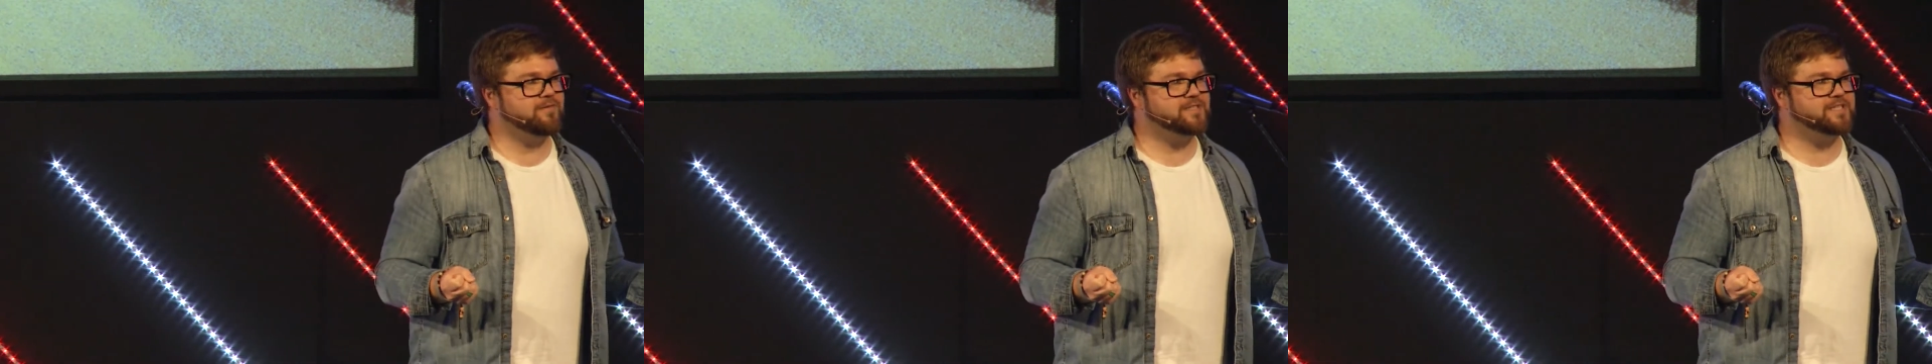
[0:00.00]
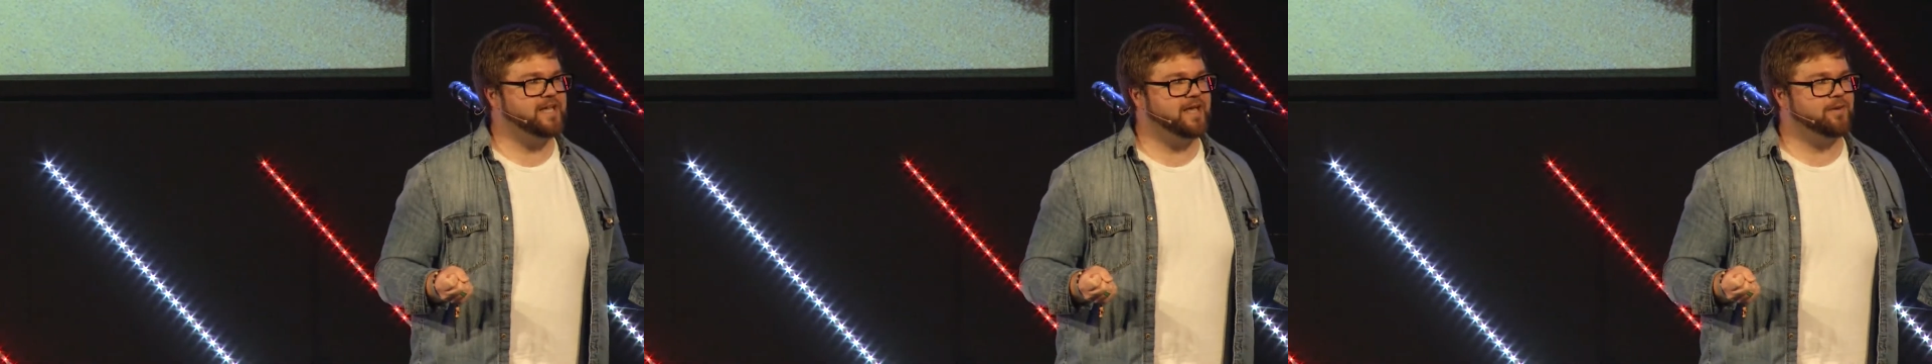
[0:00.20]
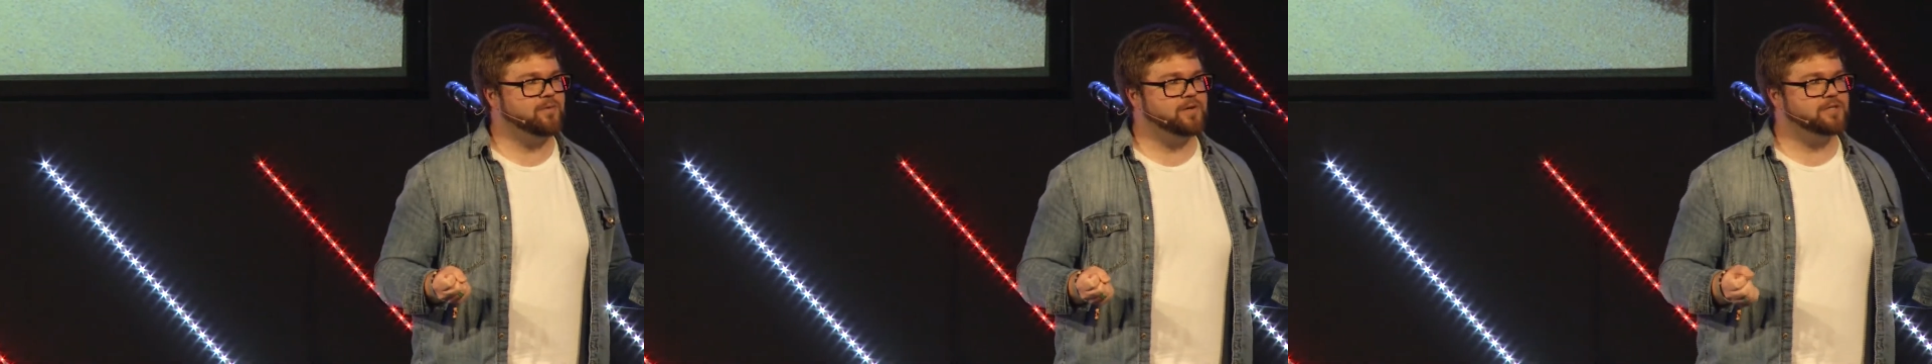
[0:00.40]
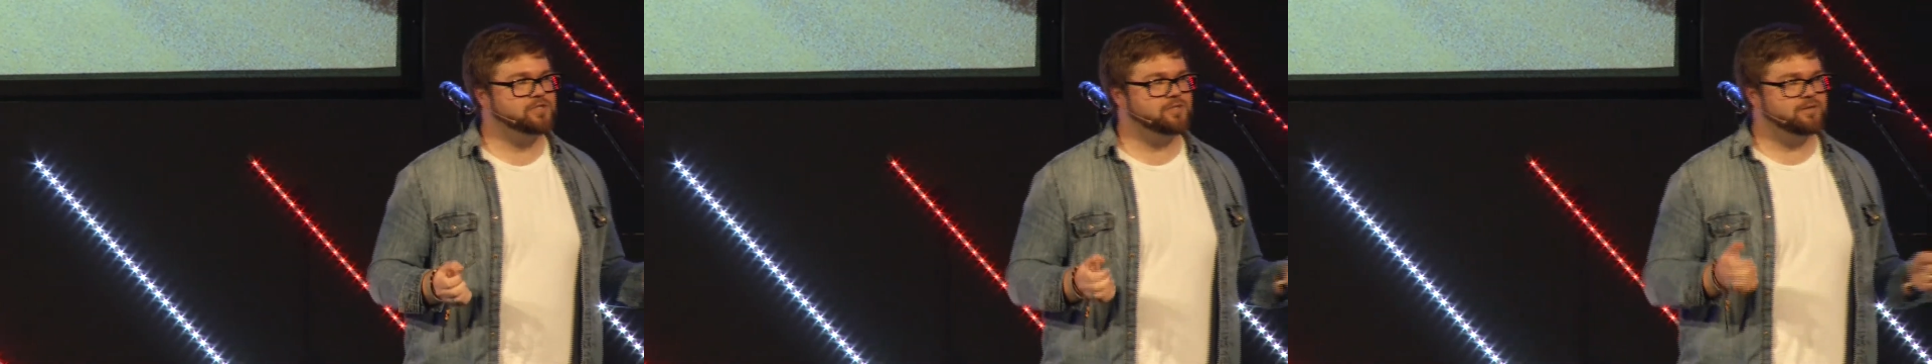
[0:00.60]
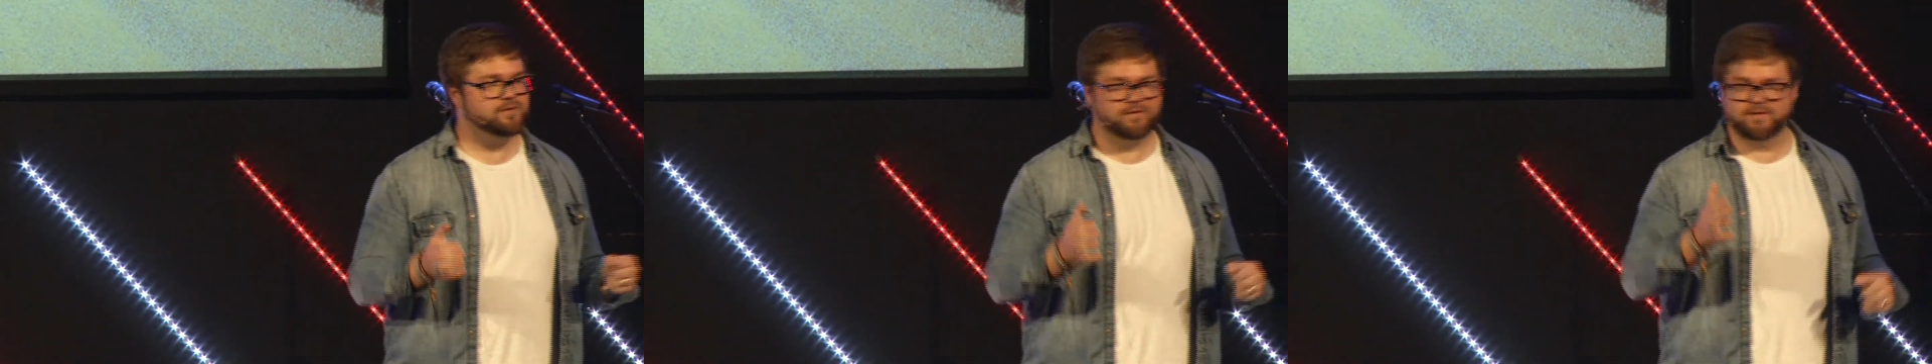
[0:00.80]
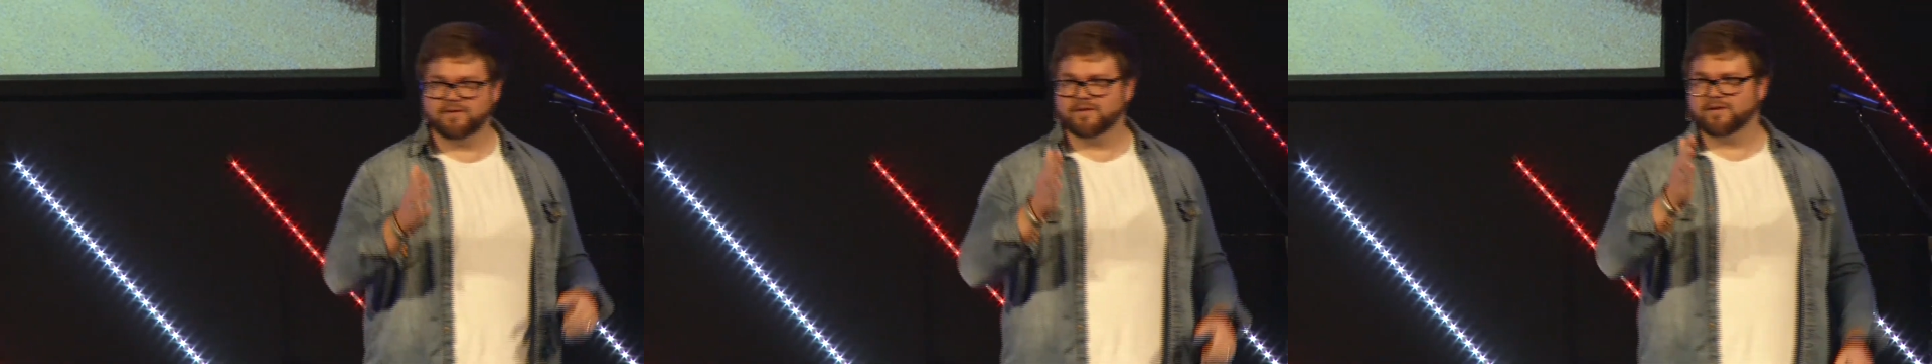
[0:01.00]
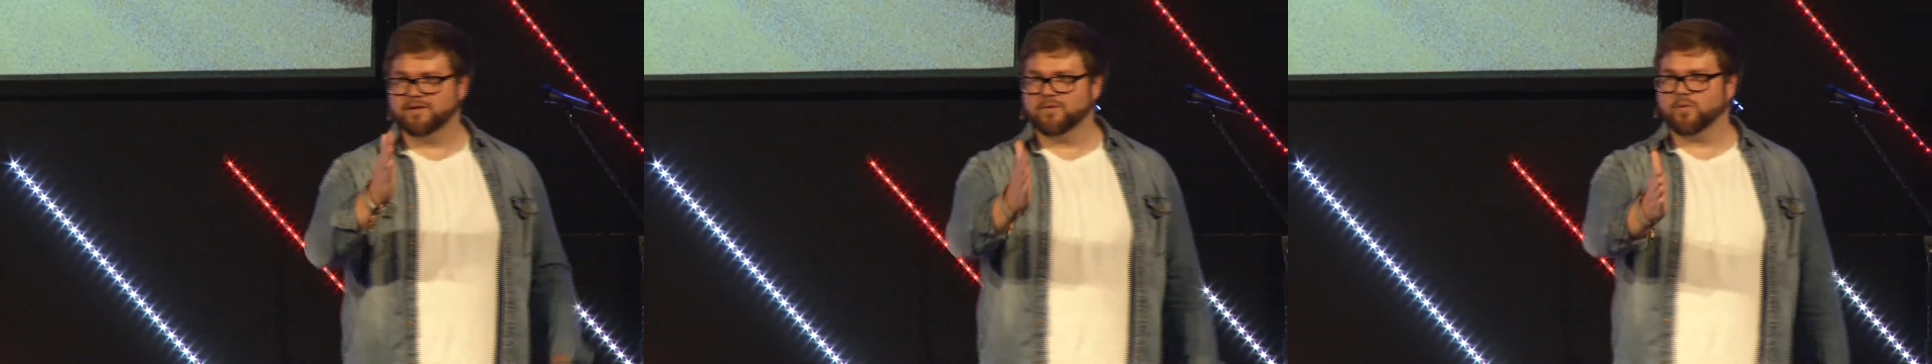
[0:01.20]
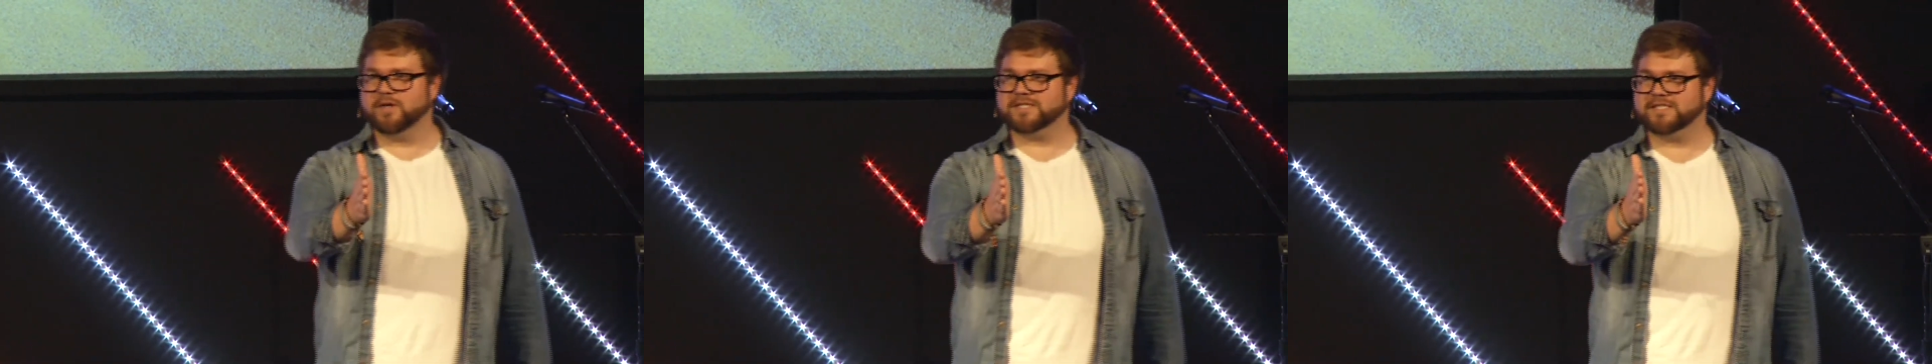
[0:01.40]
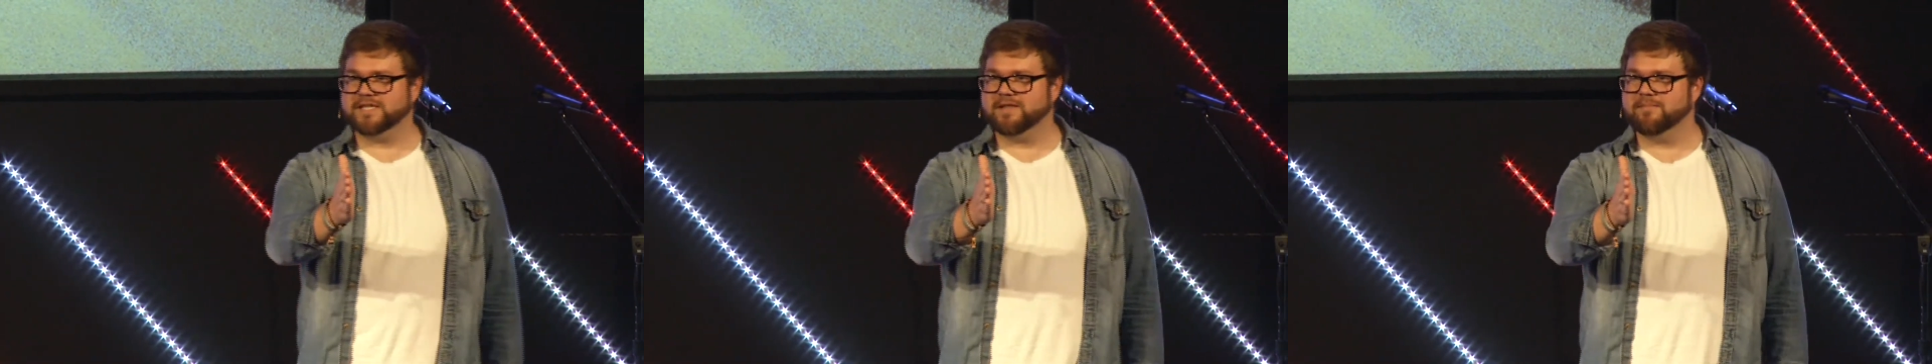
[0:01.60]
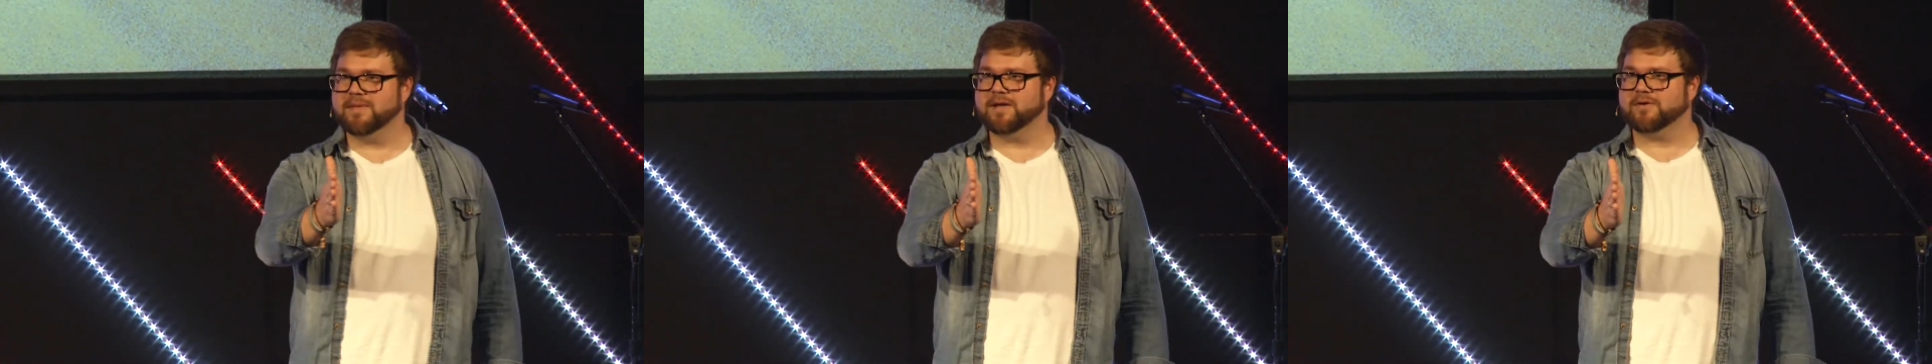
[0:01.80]
sandwich? What's in
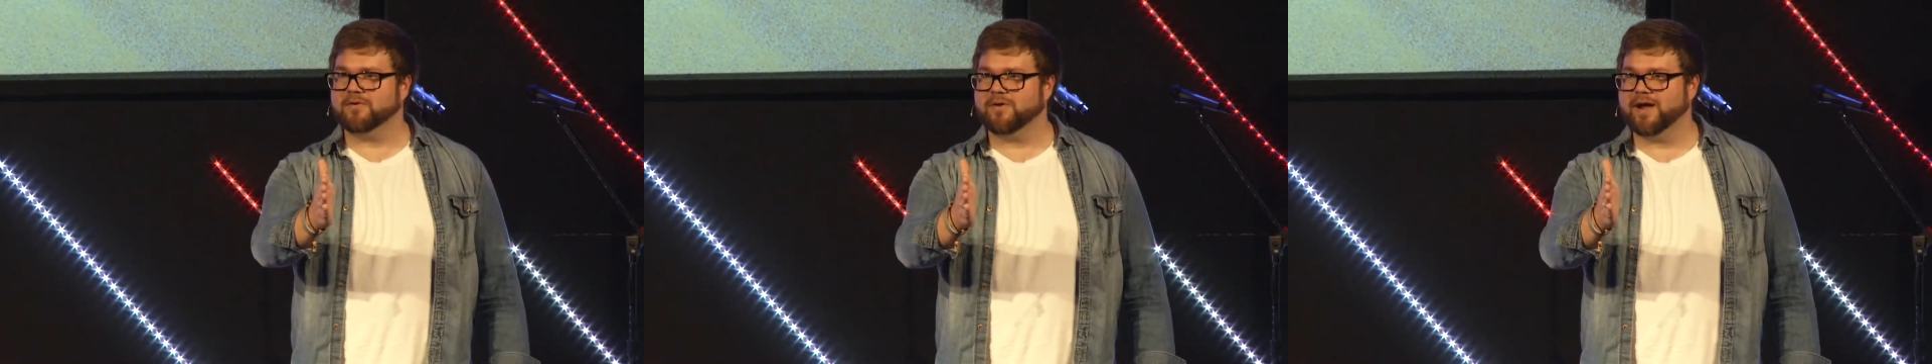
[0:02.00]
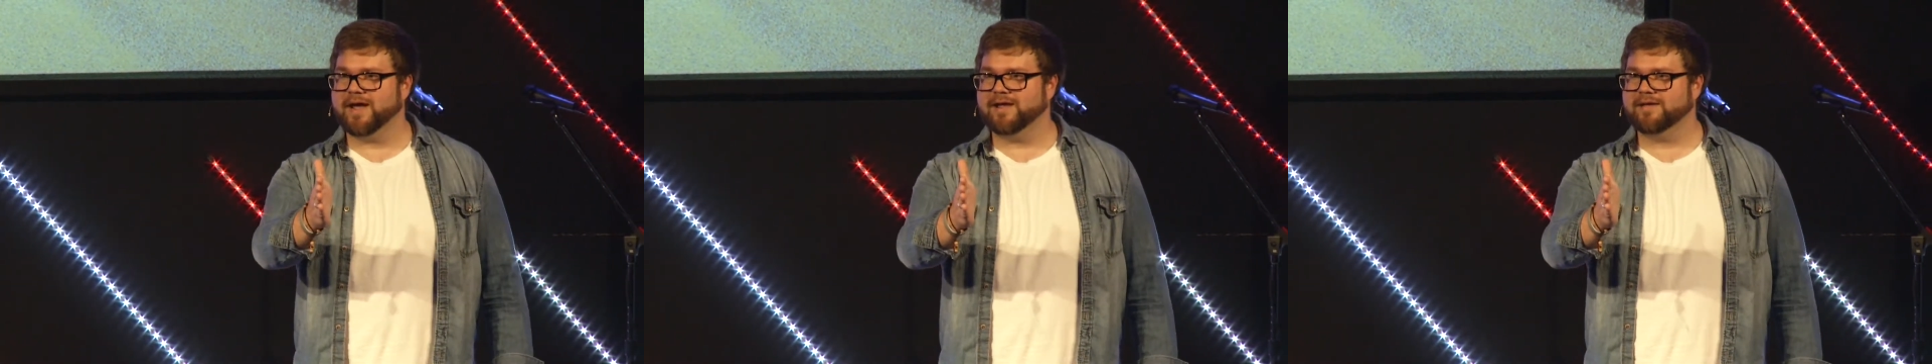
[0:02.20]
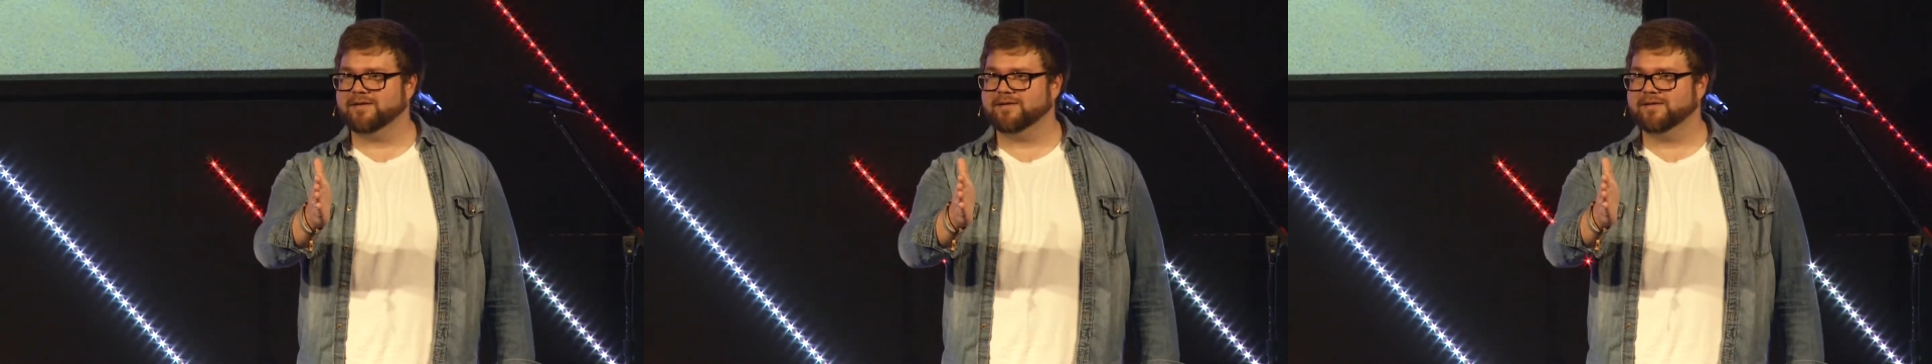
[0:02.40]
the middle, right?